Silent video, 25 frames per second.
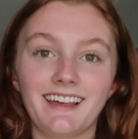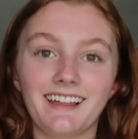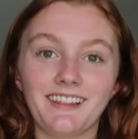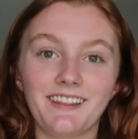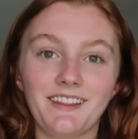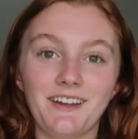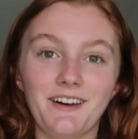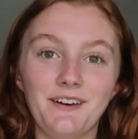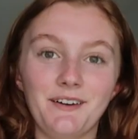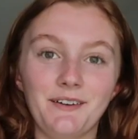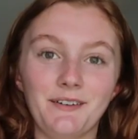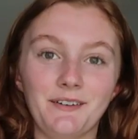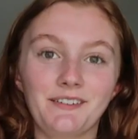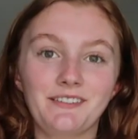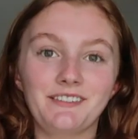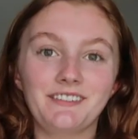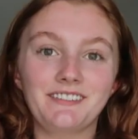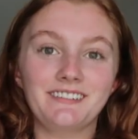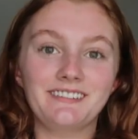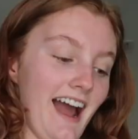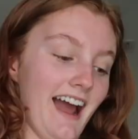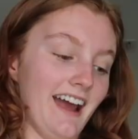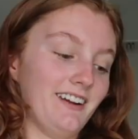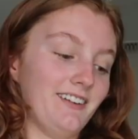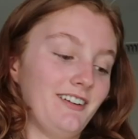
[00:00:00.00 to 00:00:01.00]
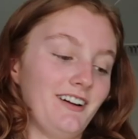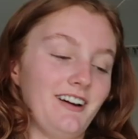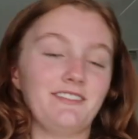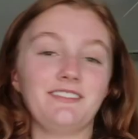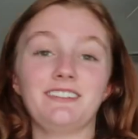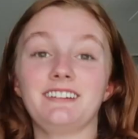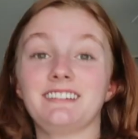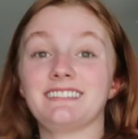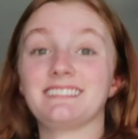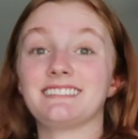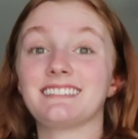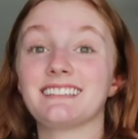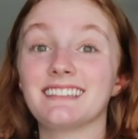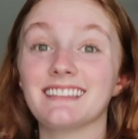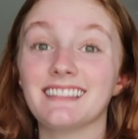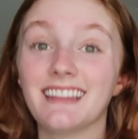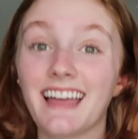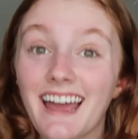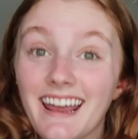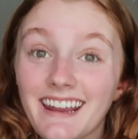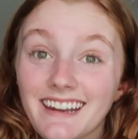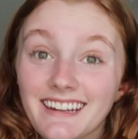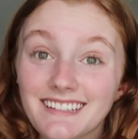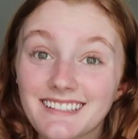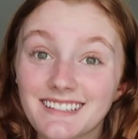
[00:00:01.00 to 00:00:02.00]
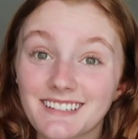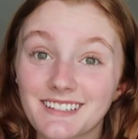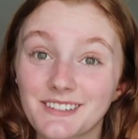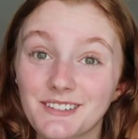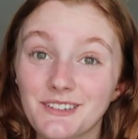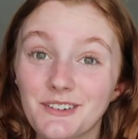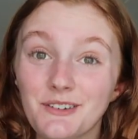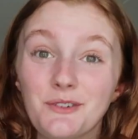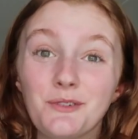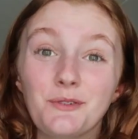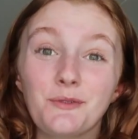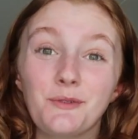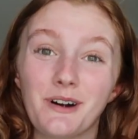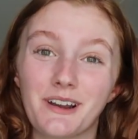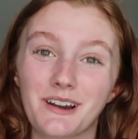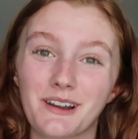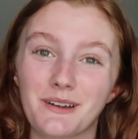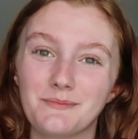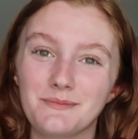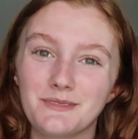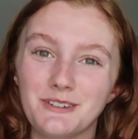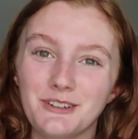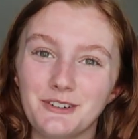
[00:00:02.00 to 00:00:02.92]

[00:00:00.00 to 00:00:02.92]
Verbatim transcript: Hello. I don't have the slightest clue what I'm